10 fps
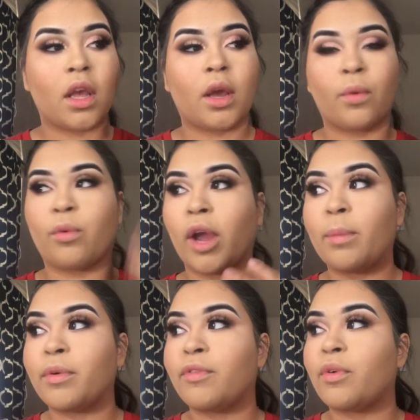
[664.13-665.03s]
And
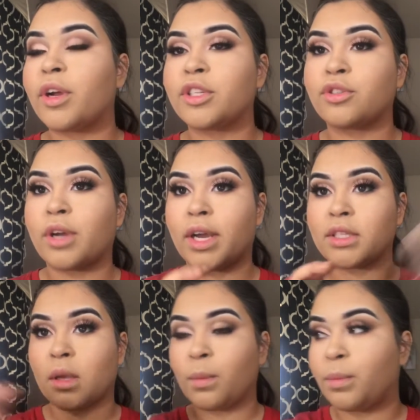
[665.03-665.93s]
right before it dries,
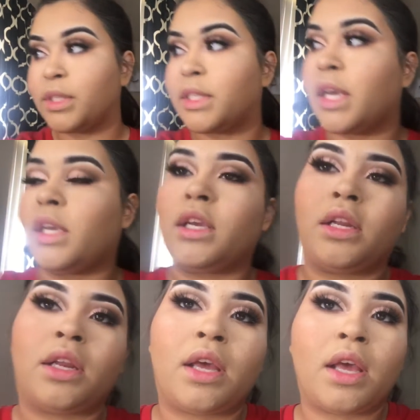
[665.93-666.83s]
I'm going to be taking